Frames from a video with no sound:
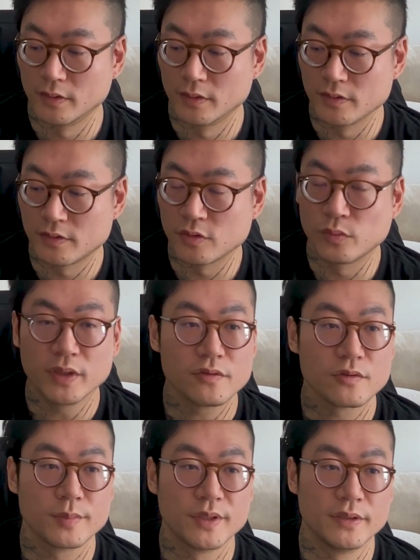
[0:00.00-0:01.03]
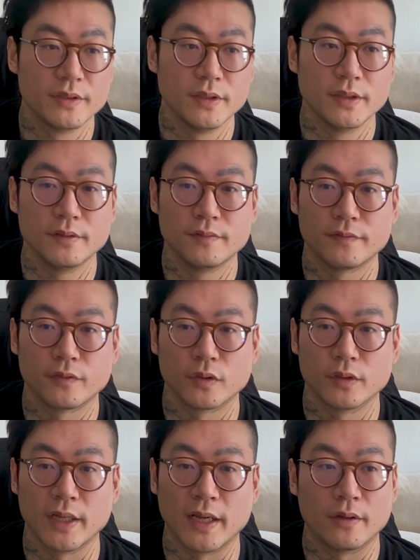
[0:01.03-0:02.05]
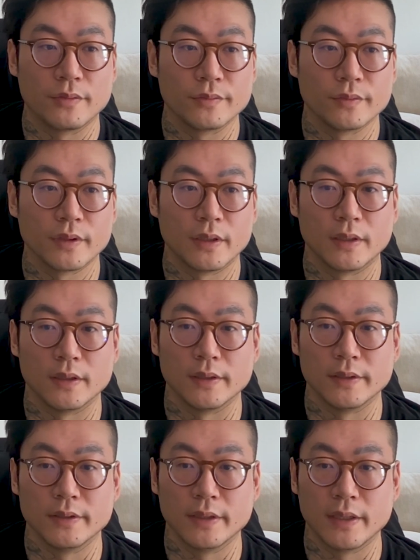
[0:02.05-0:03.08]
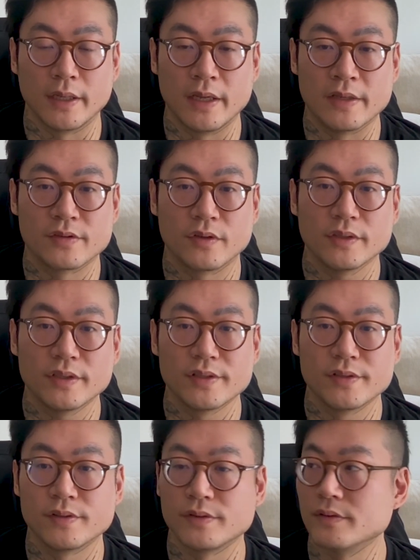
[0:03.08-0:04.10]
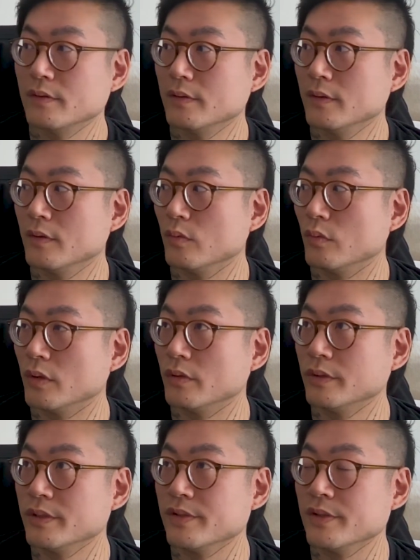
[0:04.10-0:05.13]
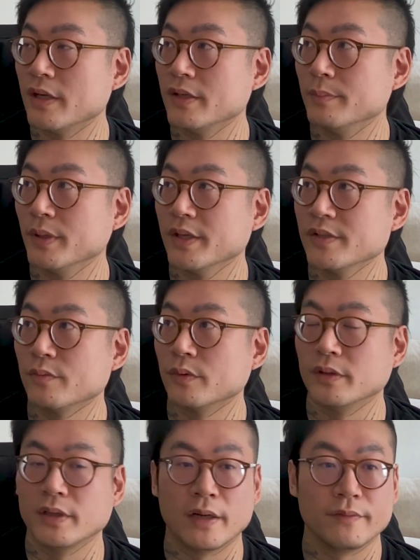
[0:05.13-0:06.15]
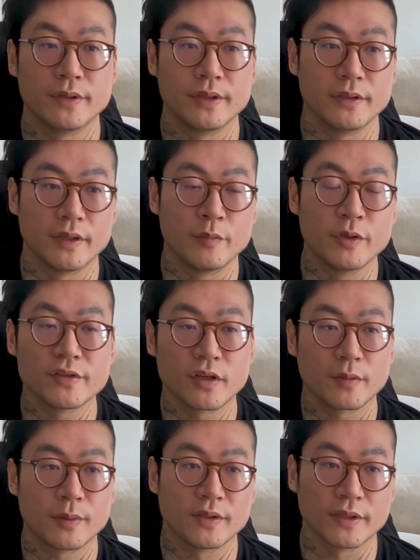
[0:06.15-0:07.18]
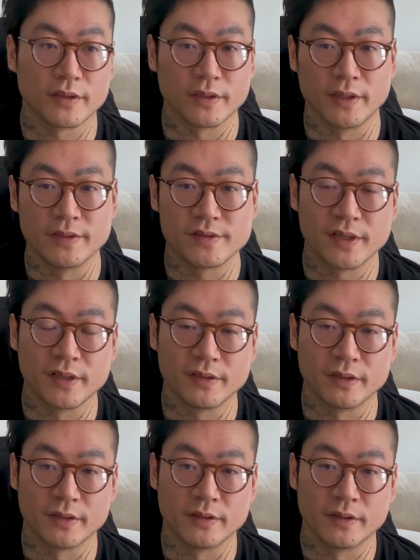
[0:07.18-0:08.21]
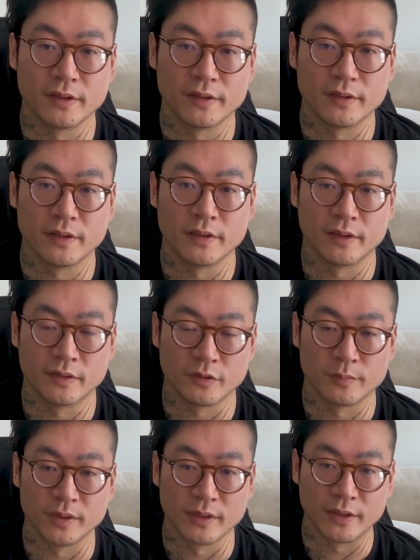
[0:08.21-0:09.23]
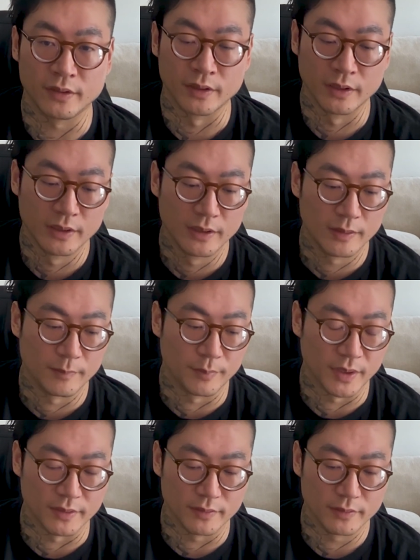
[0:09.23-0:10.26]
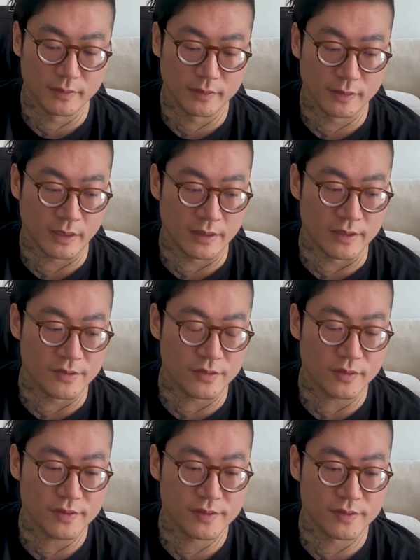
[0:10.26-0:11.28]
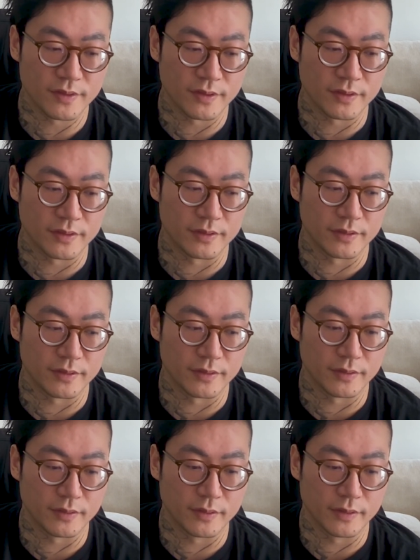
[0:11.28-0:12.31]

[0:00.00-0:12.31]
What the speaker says: So relayers will be needed for now, as long as the world is not in a place where and we could talk about like the end state in a little bit later, but as long as there